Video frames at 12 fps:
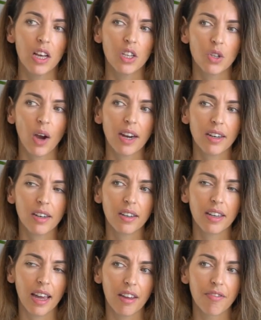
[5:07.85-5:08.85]
So I
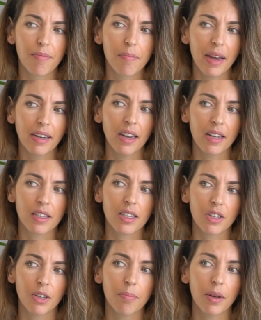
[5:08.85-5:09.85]
didn't give many
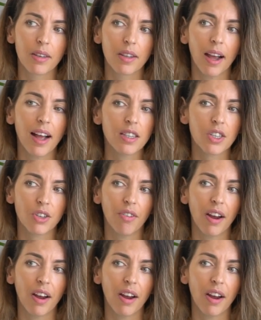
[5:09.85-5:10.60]
answers, but the answer,